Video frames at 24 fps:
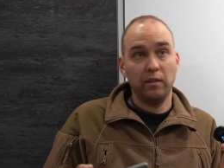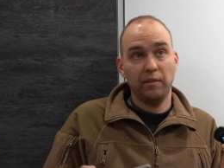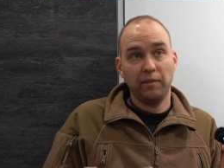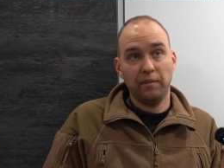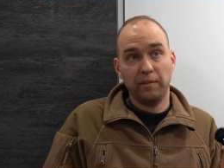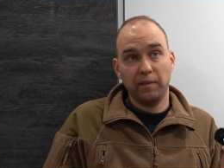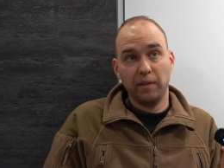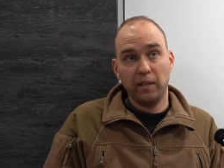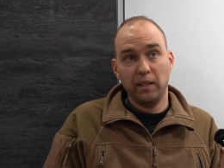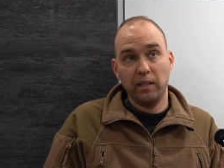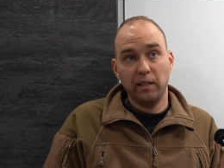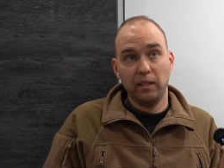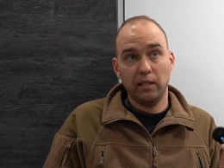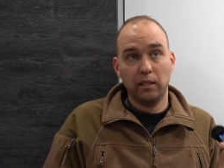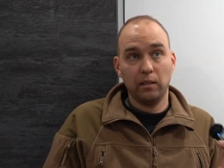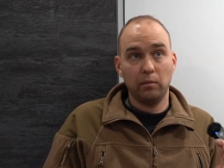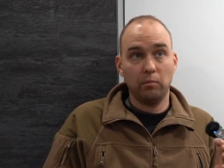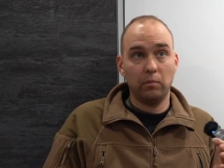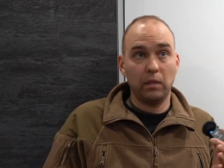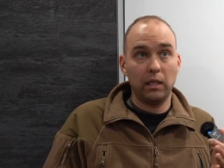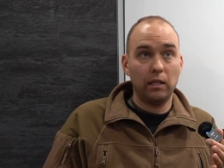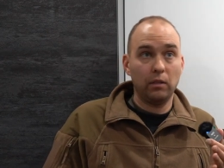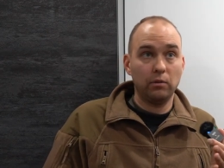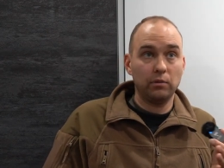think
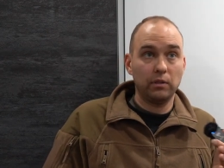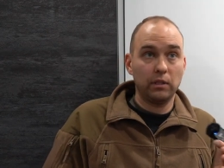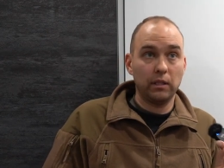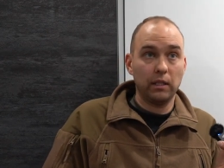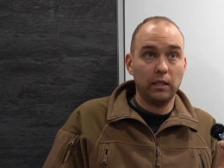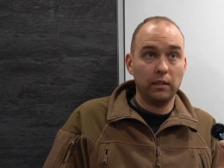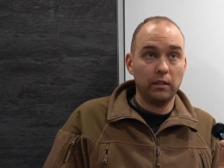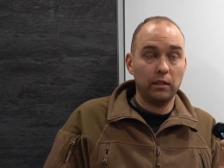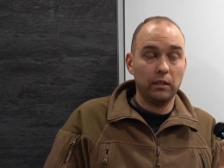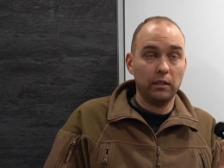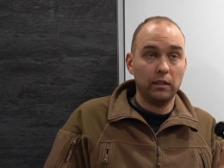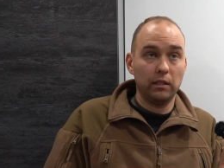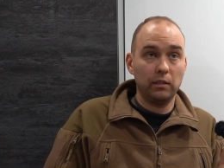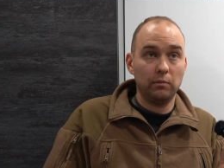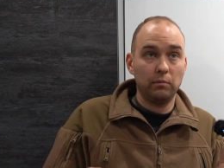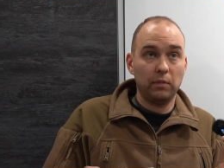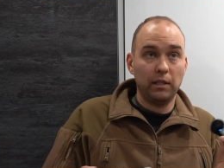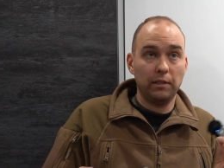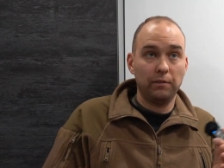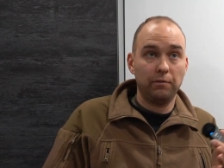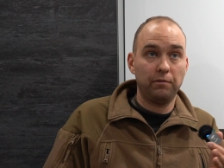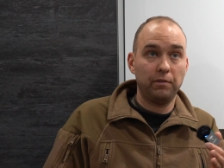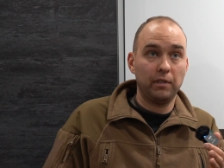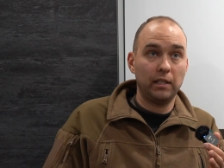about cutting it
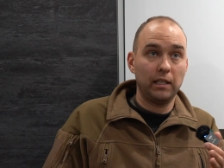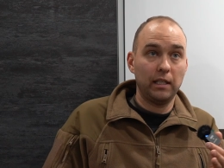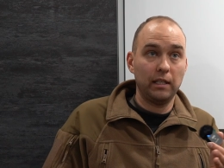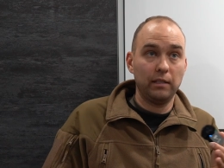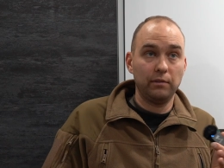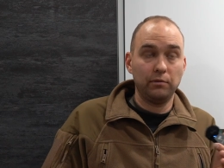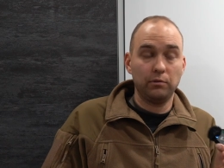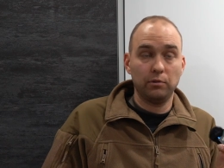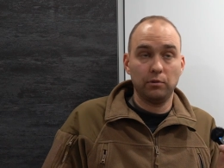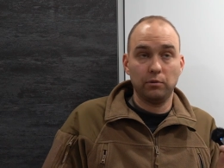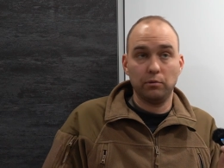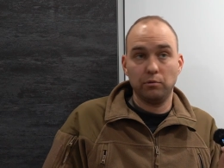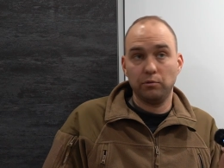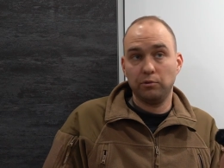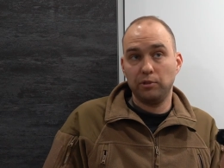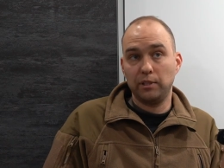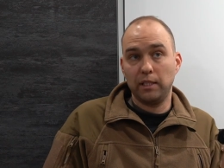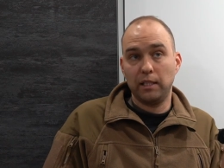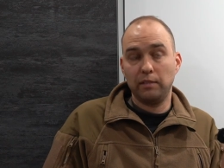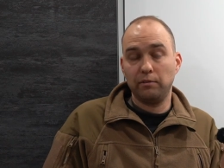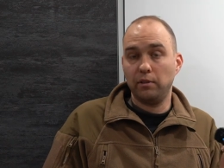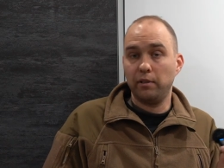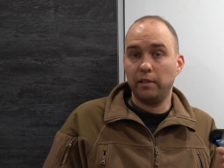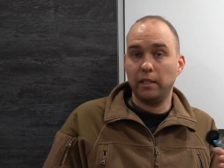by $5,000 to
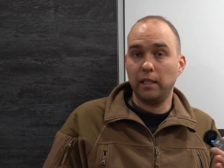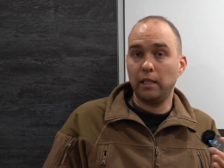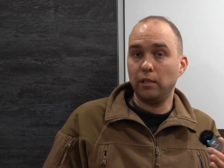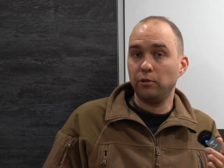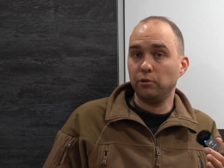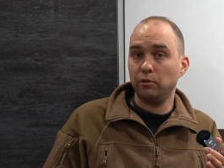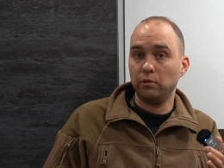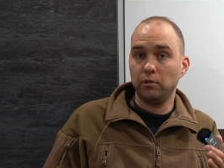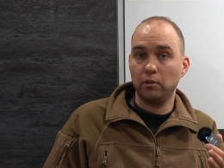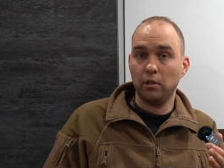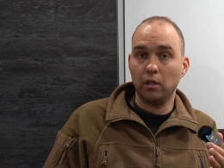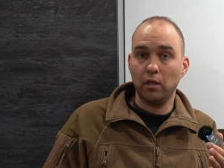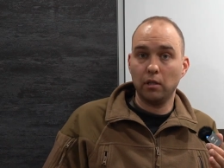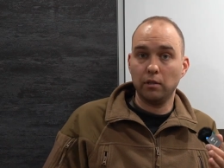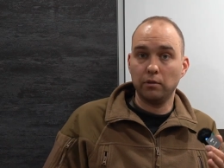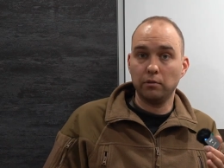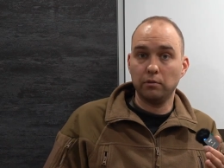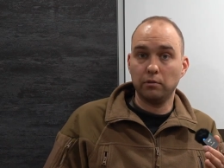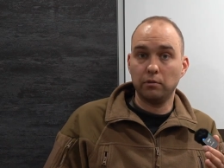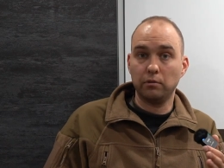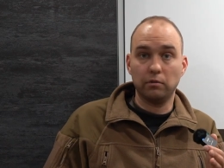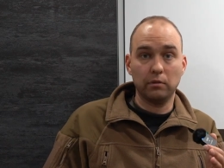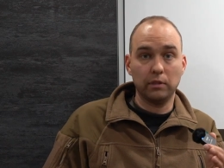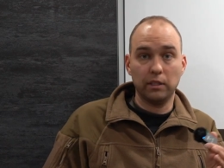
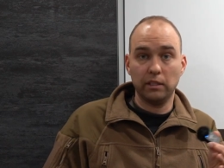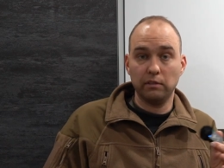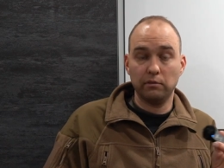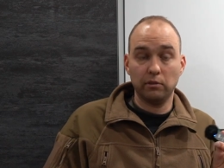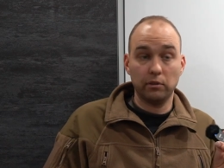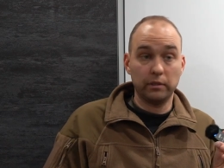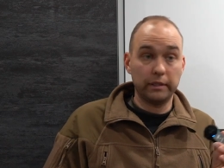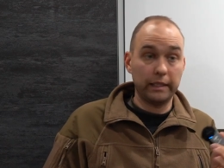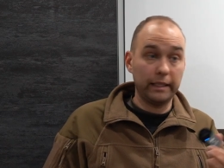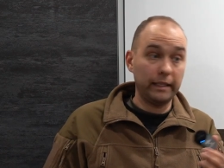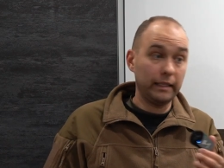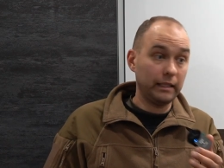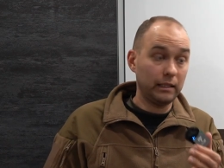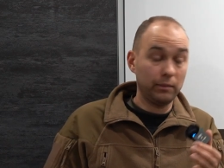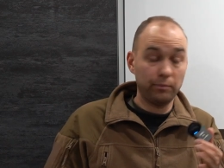$7,000 to give or take,